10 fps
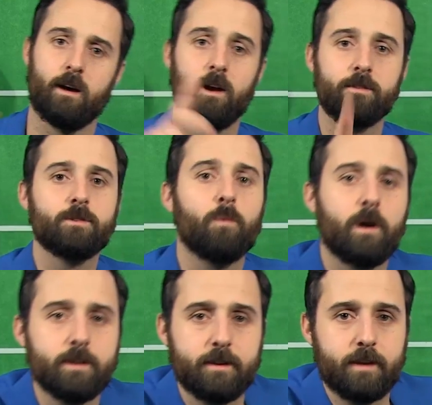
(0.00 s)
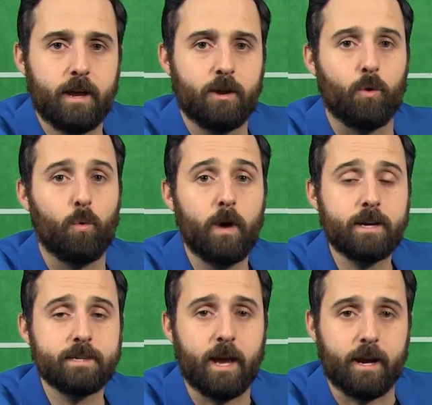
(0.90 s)
I also wanted to take a
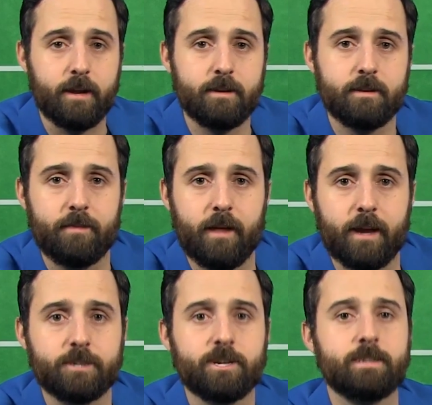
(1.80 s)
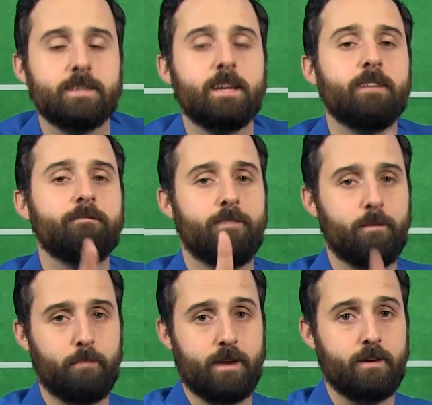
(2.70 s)
quick second to thank Justine
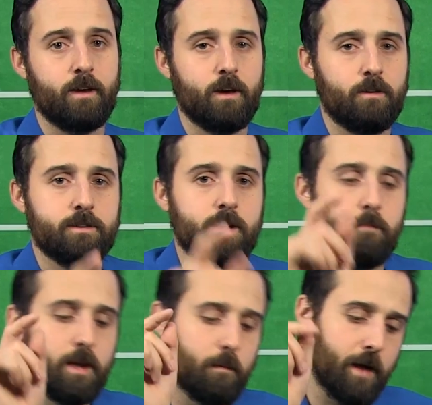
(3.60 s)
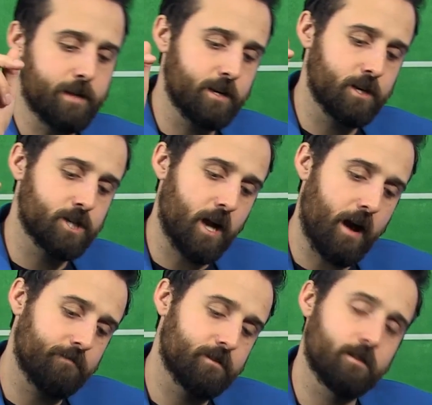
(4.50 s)
Fippen, who sent me a message
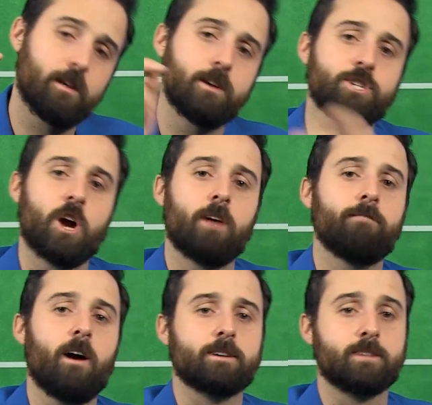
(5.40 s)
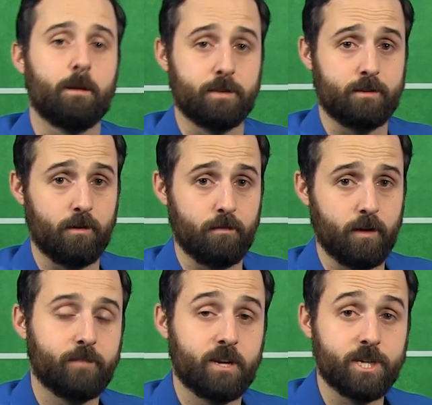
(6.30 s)
after the John Fox episode.
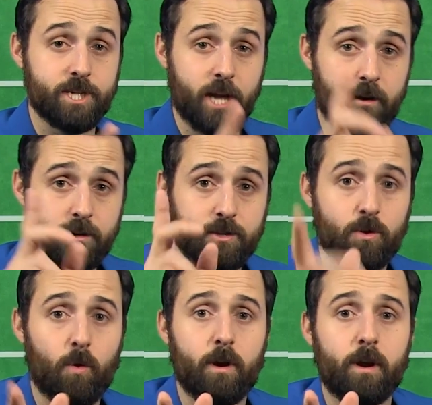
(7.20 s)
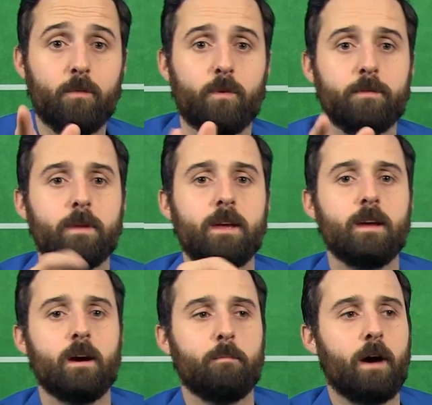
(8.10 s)
She shared a story with
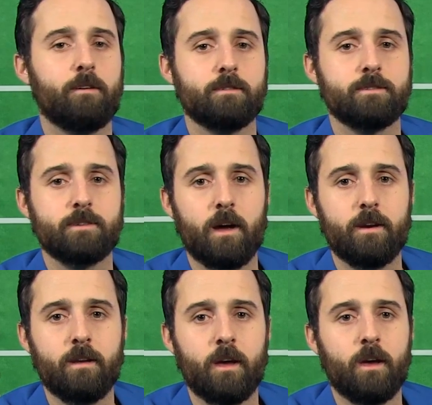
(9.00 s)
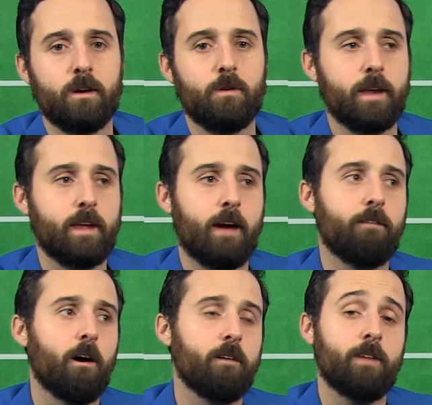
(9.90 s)
me about her son, who had to have
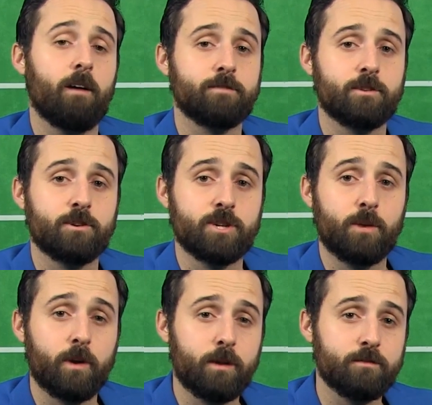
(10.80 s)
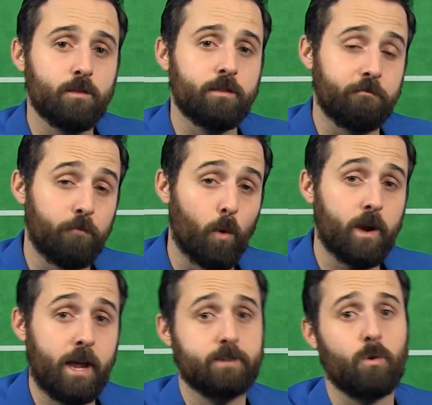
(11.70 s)
heart valve surgery when he was only 4
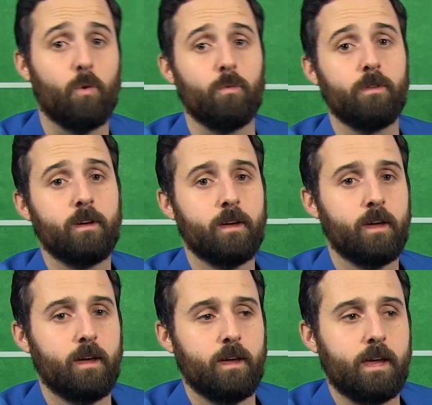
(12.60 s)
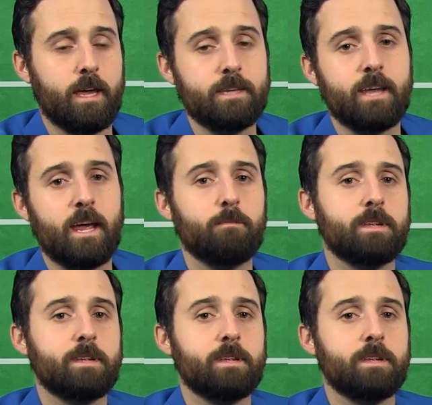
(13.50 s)
days old. His name